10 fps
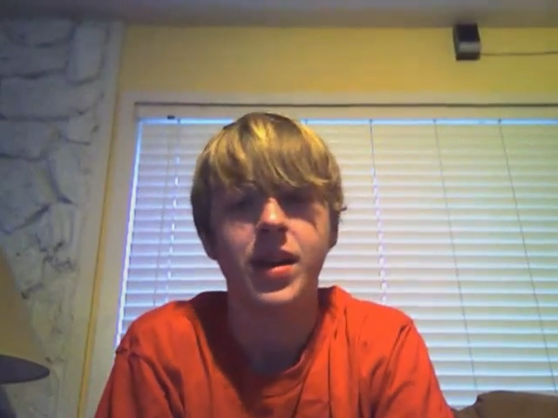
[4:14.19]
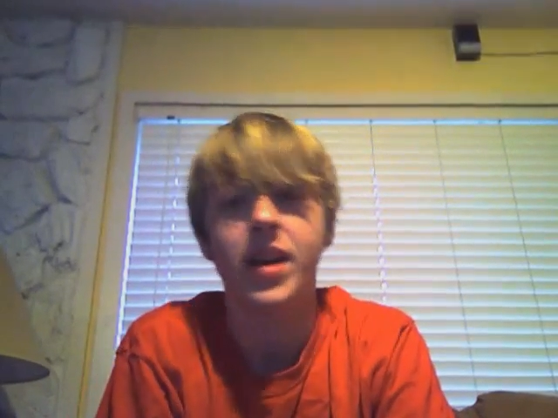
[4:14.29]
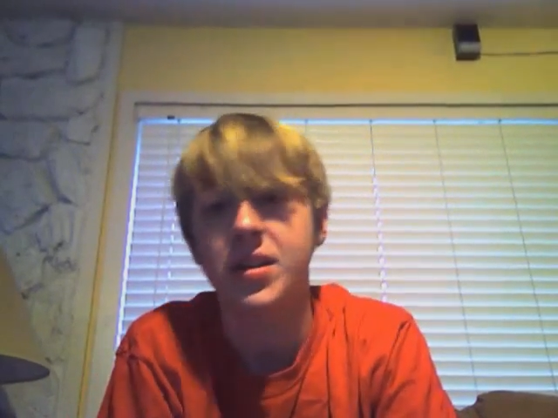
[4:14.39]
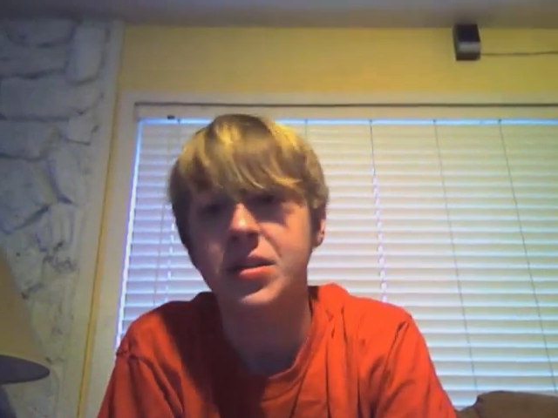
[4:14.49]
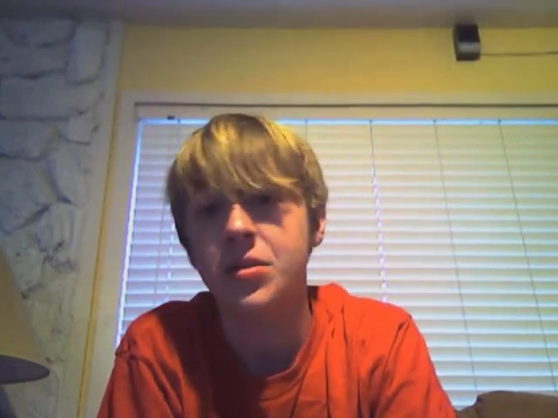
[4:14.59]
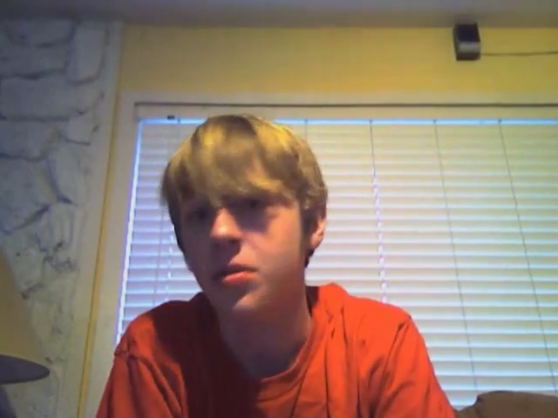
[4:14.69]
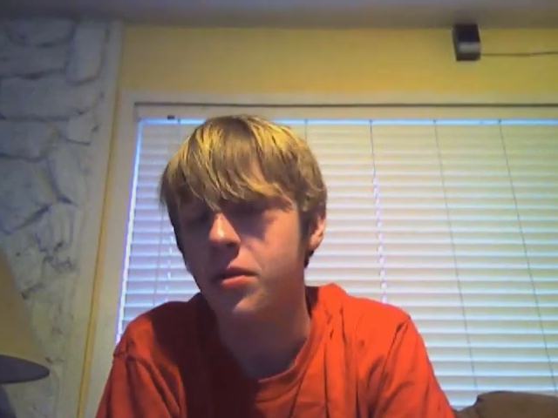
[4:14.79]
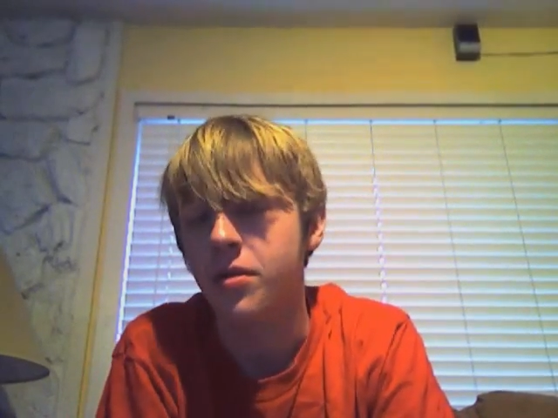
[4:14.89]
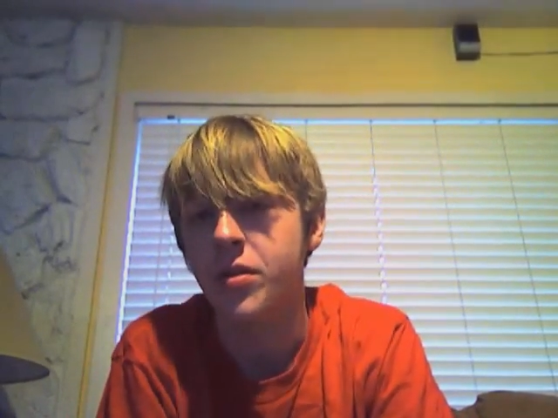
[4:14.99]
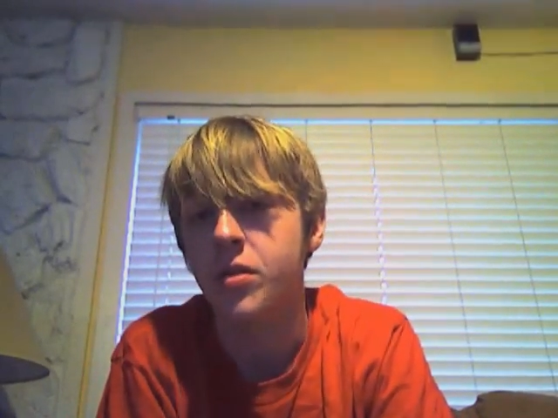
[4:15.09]
and it's
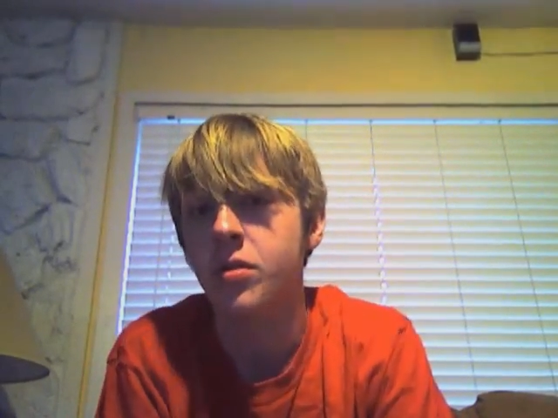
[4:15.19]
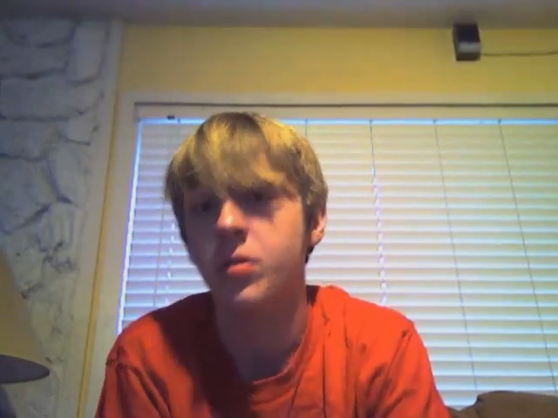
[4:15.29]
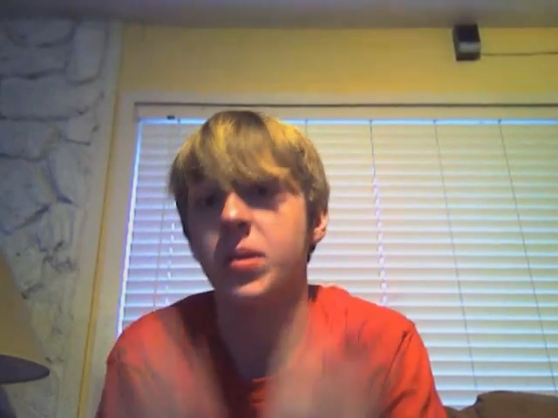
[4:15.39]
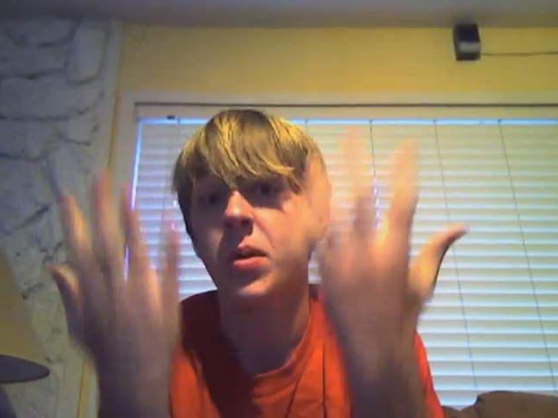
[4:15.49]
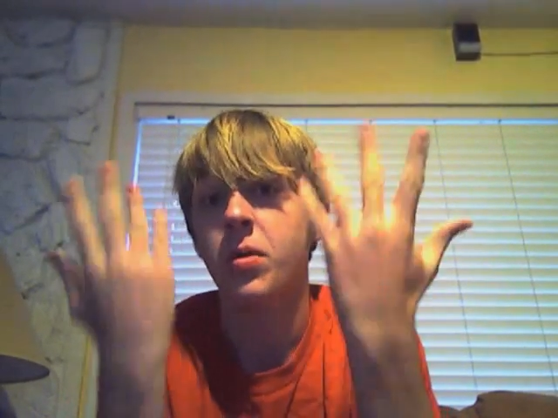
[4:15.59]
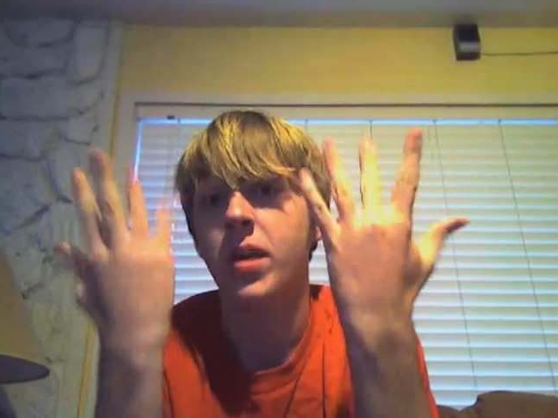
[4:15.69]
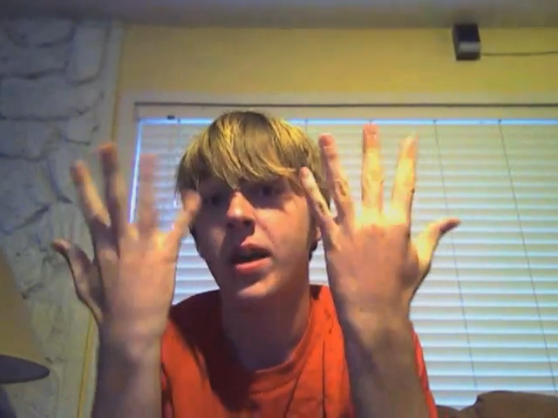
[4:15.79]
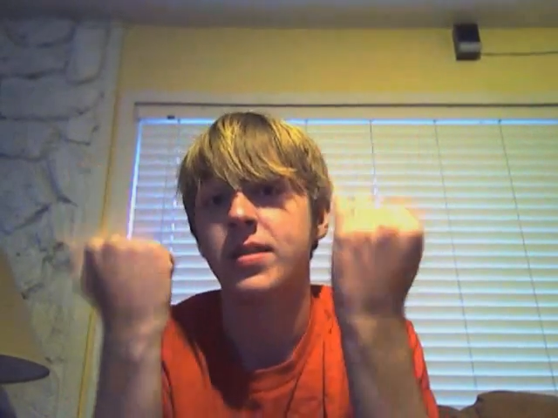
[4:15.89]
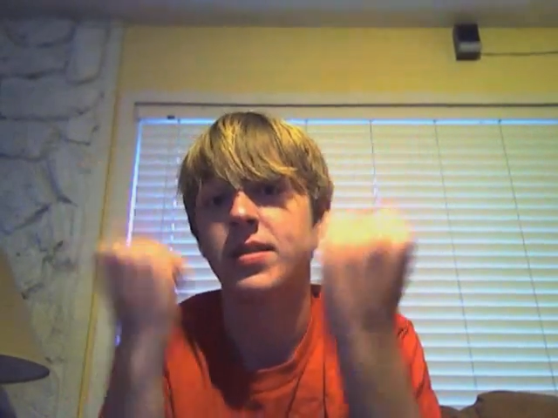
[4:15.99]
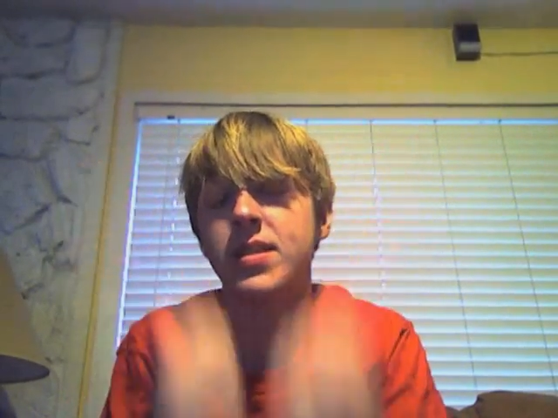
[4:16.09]
cooler if you can do it with both hands.